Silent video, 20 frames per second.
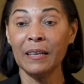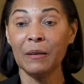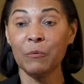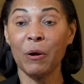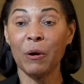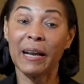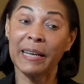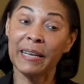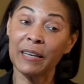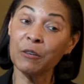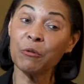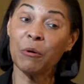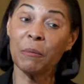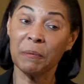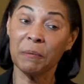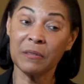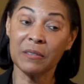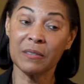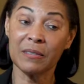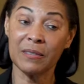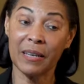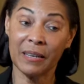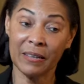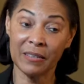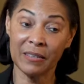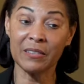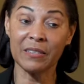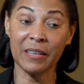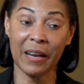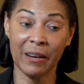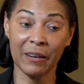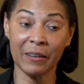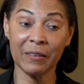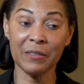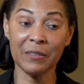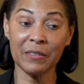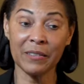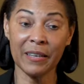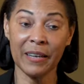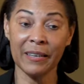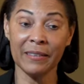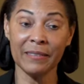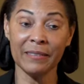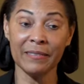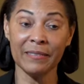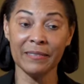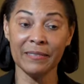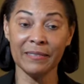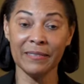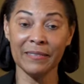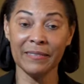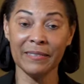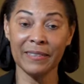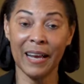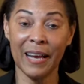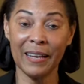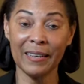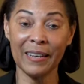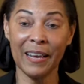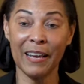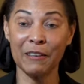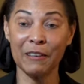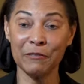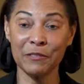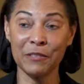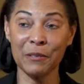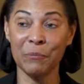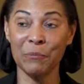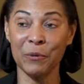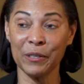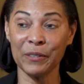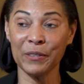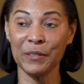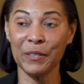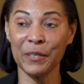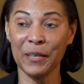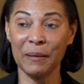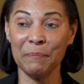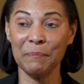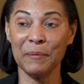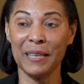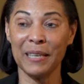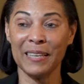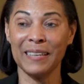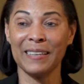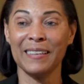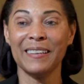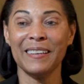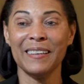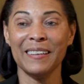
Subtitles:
where I can go up a set of stairs and not have someone look at me